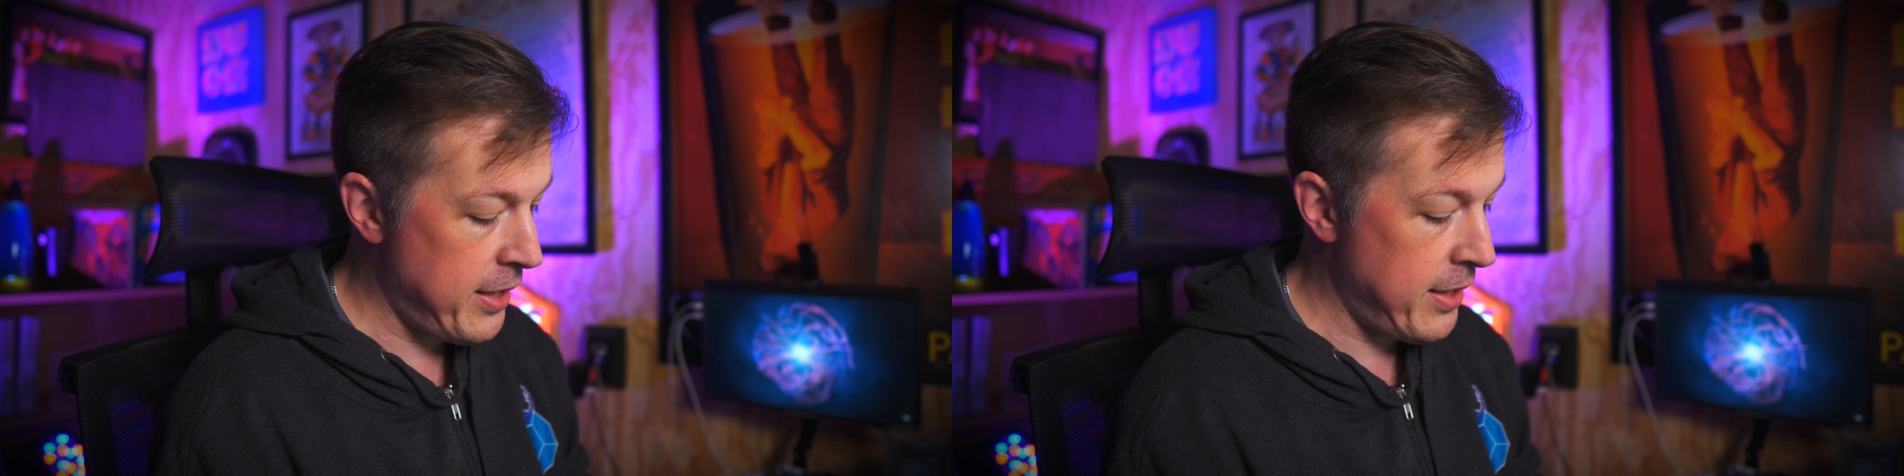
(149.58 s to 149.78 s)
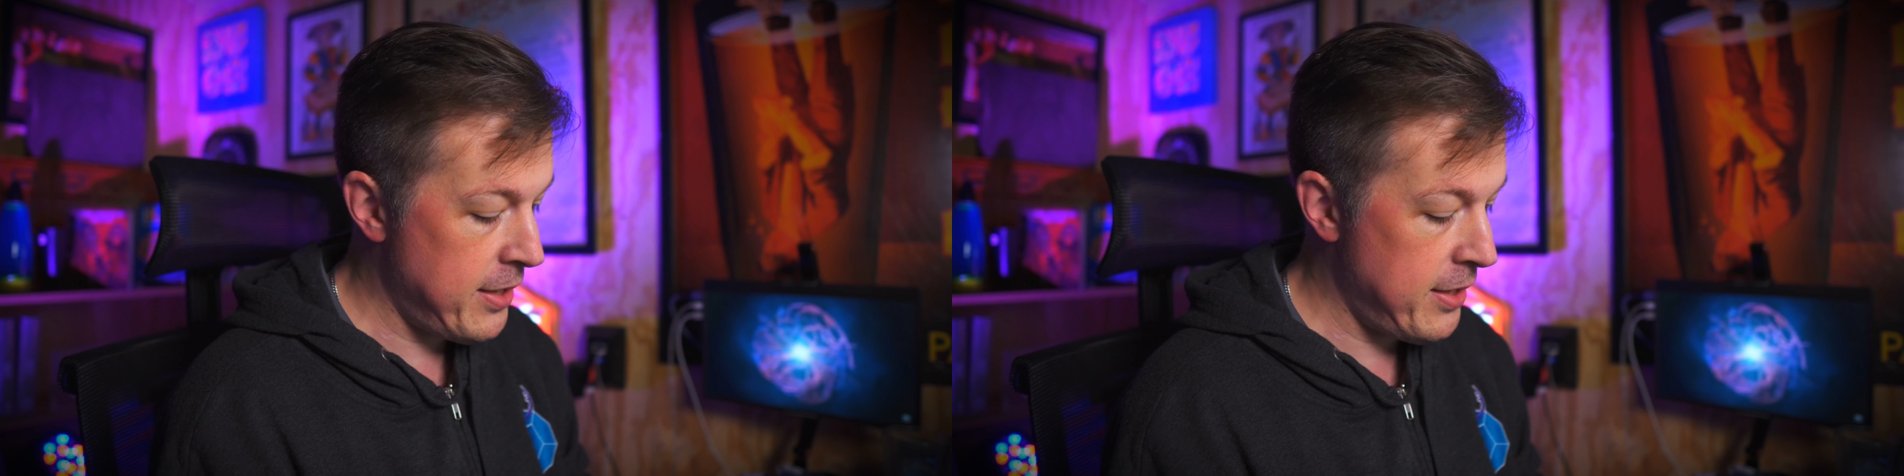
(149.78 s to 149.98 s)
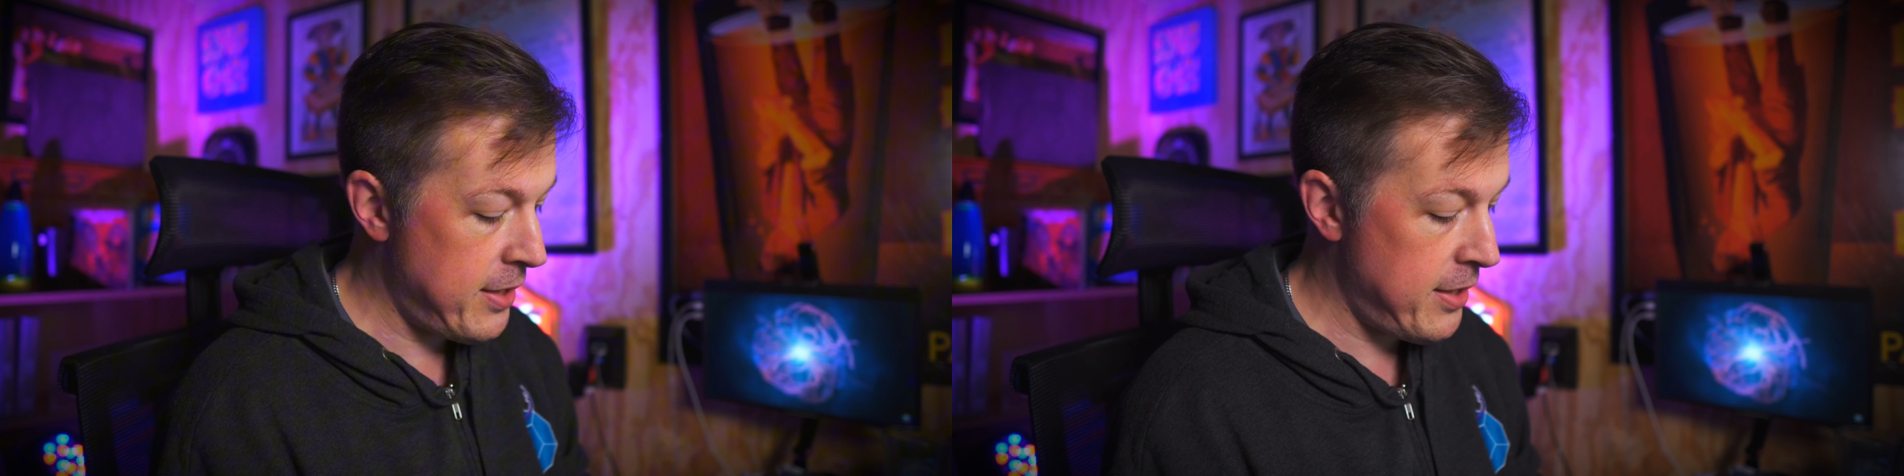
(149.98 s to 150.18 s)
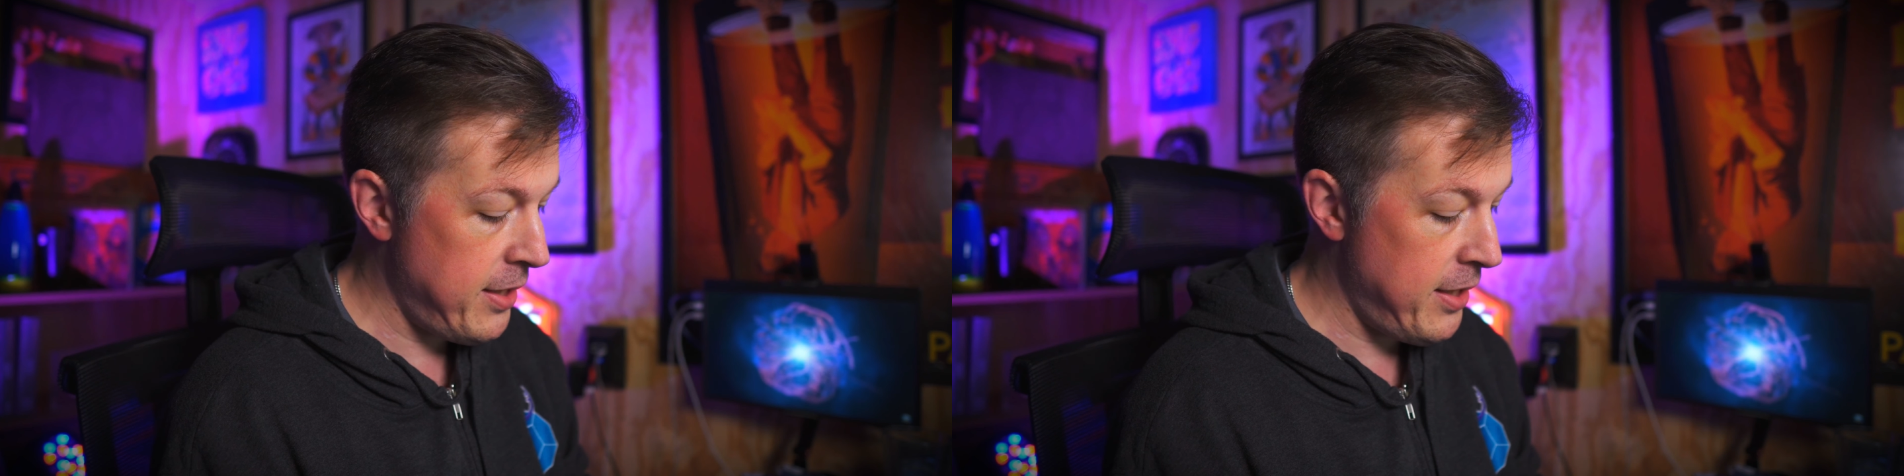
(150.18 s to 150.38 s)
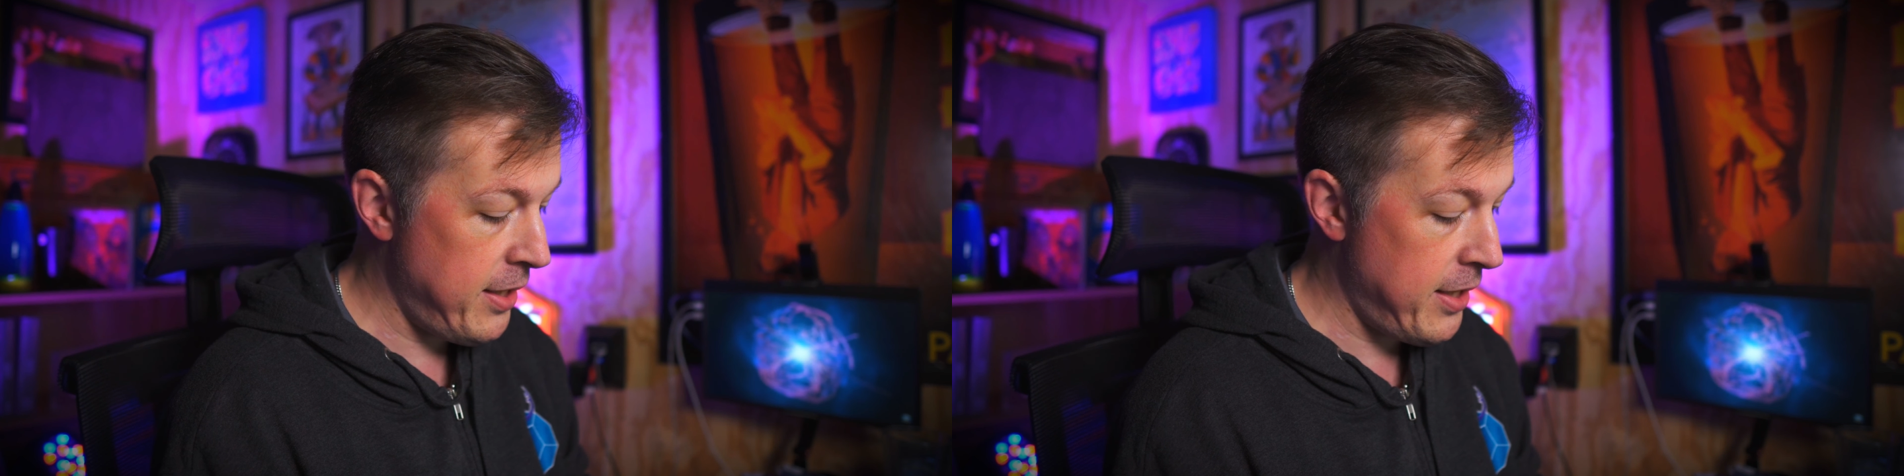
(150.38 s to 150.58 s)
can
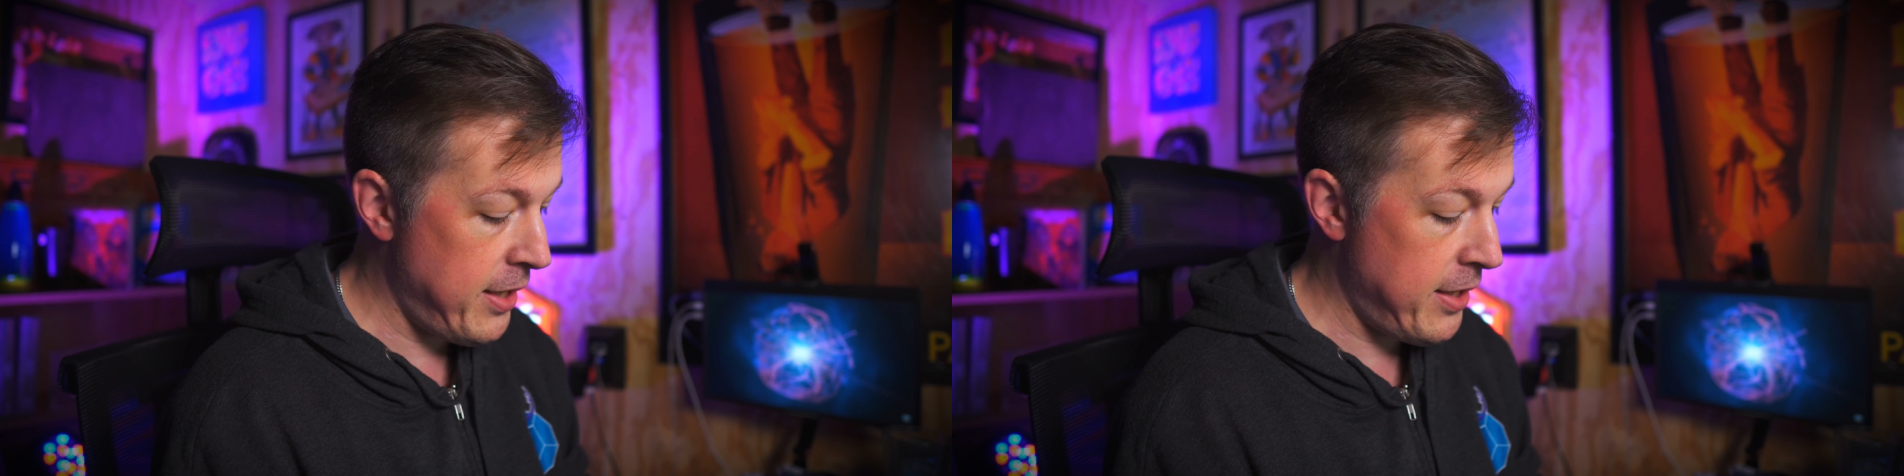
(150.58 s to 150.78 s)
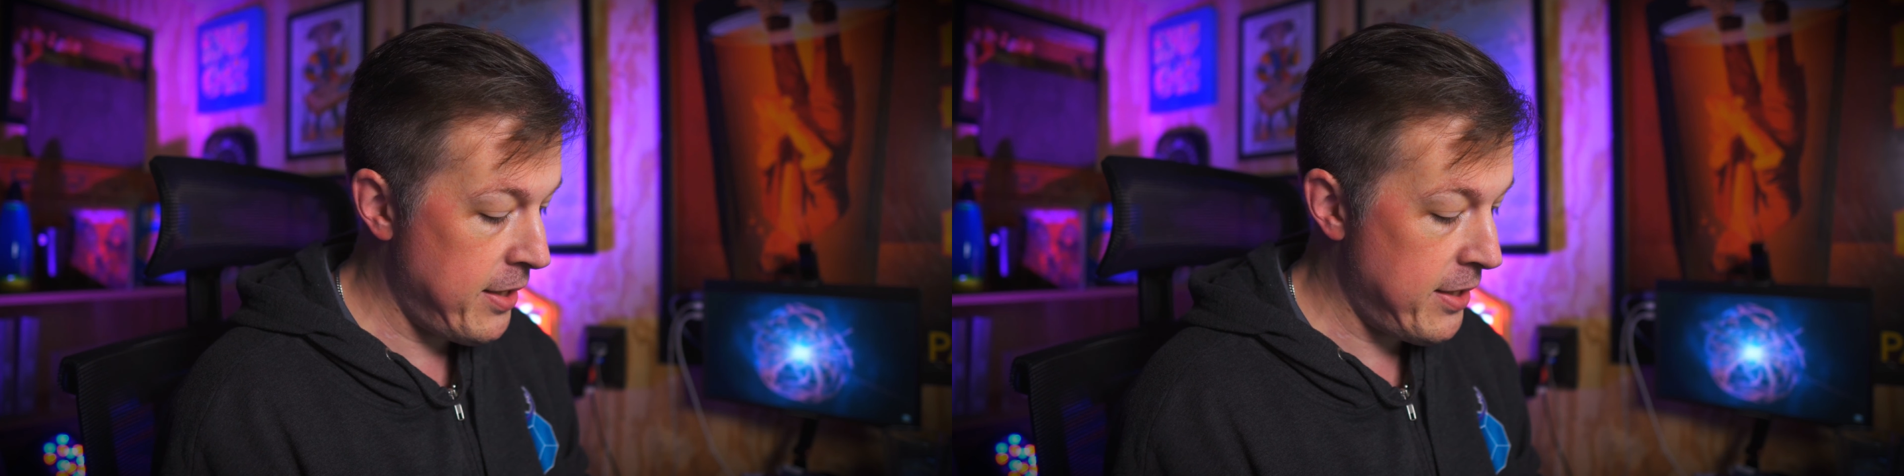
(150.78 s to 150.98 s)
see, and